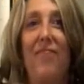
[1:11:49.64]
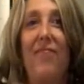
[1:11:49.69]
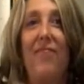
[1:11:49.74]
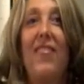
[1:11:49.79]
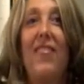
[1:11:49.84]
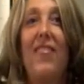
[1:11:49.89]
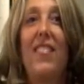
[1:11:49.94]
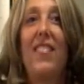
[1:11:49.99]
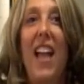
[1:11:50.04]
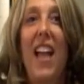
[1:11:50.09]

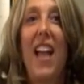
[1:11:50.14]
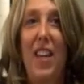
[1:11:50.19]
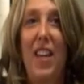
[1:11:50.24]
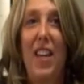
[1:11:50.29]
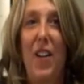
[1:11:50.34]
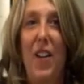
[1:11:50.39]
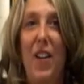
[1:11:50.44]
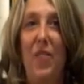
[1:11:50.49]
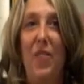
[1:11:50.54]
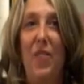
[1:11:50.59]
Thank
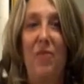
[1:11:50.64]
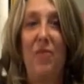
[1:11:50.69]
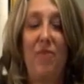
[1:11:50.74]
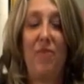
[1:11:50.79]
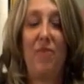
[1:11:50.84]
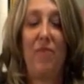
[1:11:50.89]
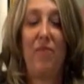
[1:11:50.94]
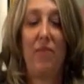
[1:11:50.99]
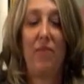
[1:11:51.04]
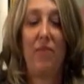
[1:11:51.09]
you.
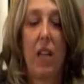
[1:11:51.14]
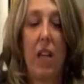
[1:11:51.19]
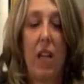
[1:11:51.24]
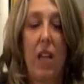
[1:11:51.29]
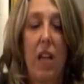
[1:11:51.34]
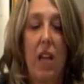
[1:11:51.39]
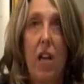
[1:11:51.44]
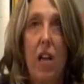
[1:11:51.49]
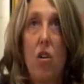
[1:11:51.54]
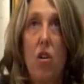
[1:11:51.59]

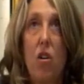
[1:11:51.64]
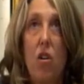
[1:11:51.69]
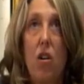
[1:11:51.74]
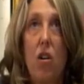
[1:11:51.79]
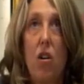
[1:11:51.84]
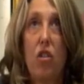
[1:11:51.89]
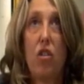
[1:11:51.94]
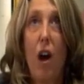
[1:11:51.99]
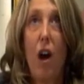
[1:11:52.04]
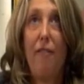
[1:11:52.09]

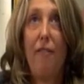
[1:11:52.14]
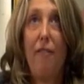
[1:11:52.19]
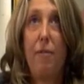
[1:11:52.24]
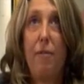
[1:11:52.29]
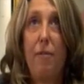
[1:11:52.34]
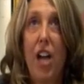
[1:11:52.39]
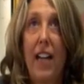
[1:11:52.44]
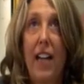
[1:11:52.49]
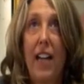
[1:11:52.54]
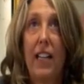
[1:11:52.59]
So I've
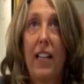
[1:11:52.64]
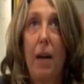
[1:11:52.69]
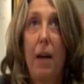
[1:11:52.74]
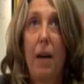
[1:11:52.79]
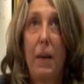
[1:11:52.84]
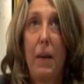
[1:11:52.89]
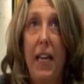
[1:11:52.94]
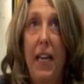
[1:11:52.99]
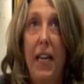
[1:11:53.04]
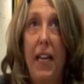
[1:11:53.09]
projected
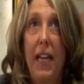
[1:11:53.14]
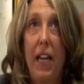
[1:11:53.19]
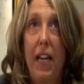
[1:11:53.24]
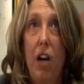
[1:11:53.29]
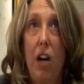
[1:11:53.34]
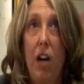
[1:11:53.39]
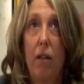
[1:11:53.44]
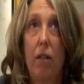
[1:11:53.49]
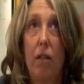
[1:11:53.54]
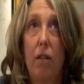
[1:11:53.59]
up
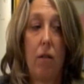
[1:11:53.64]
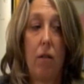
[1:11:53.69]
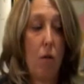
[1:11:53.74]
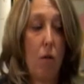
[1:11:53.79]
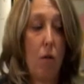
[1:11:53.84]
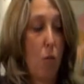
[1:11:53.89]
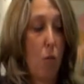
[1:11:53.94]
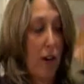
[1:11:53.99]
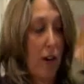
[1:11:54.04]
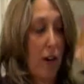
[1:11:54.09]
here
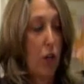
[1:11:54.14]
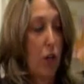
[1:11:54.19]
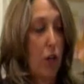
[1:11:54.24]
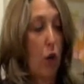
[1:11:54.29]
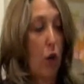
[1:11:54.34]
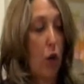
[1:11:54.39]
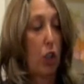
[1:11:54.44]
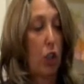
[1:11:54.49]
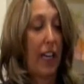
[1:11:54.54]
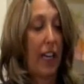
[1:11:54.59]
what you're
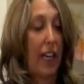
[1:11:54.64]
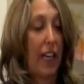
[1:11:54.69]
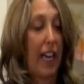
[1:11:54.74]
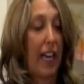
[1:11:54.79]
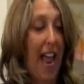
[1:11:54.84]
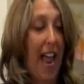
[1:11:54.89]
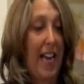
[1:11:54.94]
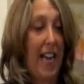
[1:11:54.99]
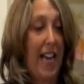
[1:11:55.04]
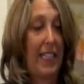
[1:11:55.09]
looking
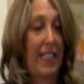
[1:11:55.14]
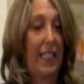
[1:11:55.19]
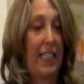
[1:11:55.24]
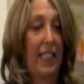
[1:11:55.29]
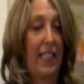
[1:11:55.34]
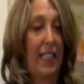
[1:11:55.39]
at,